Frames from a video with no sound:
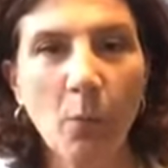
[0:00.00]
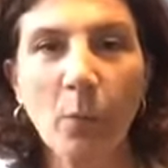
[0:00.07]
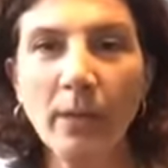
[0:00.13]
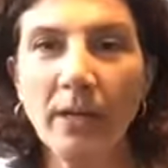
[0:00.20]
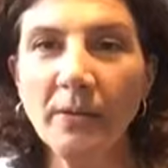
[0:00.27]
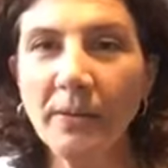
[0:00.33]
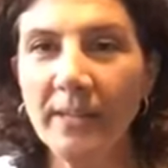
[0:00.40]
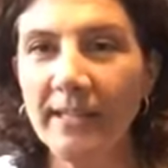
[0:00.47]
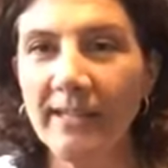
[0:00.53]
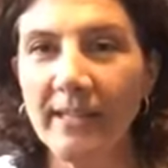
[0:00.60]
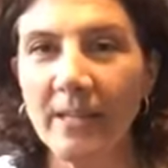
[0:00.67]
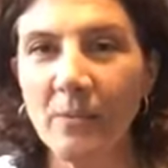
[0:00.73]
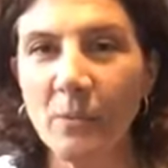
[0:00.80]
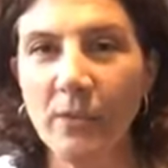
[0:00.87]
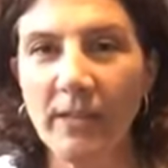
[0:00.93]
One other thing
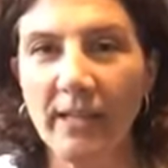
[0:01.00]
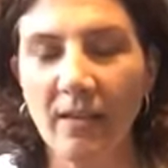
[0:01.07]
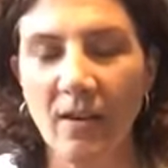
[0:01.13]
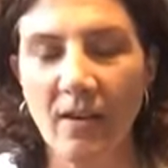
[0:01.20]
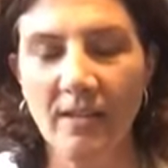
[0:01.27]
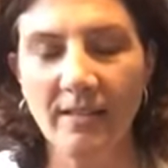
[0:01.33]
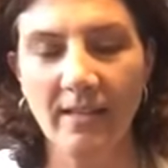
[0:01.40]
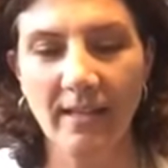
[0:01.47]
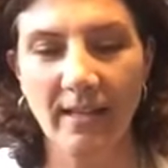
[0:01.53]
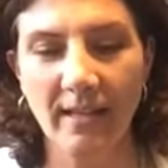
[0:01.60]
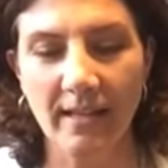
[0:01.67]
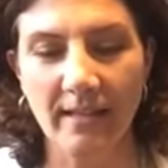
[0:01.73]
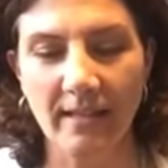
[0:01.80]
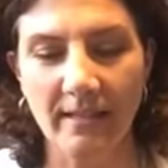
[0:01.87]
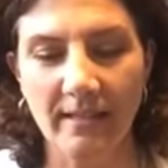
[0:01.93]
that I'm working on
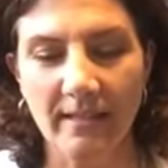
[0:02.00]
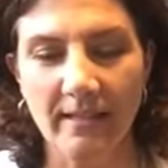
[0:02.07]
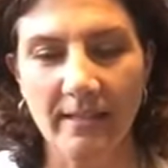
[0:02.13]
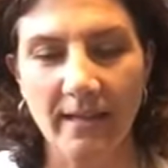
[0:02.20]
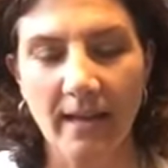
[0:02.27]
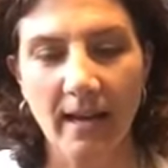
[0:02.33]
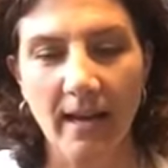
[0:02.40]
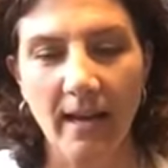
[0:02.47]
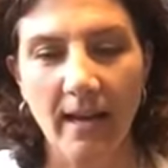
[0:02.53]
is